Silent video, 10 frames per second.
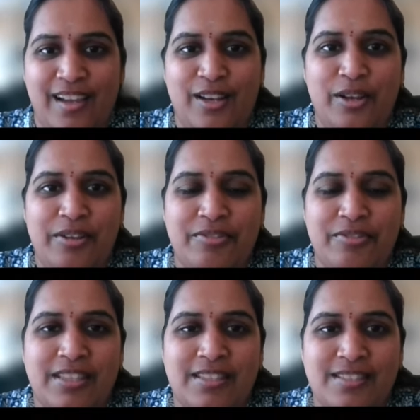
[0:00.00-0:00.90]
Hello,
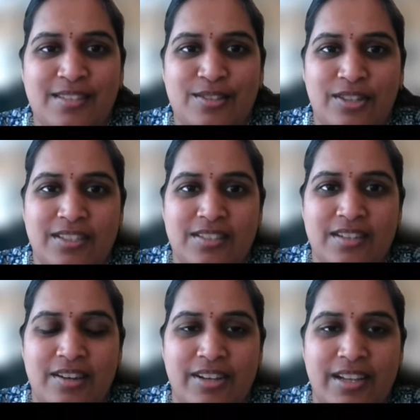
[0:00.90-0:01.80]
everyone. This is Dr.
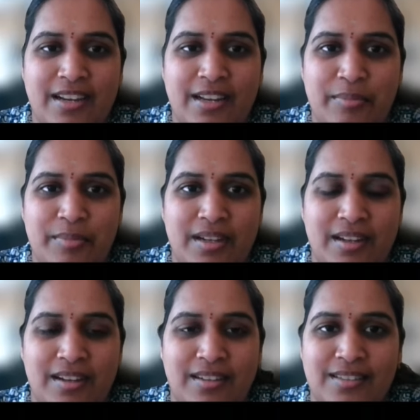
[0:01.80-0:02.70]
Shravana and I'm
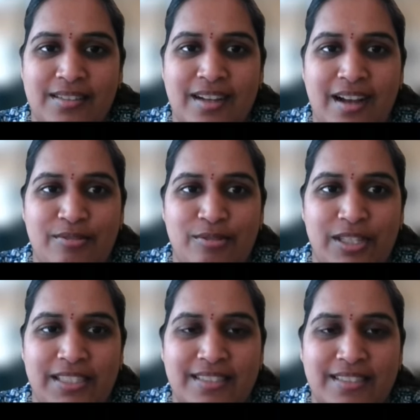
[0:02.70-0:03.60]
a KHA
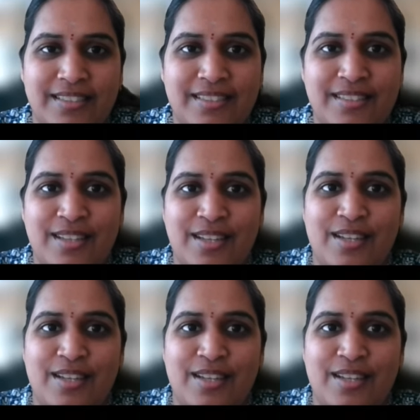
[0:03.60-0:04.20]
volunteer.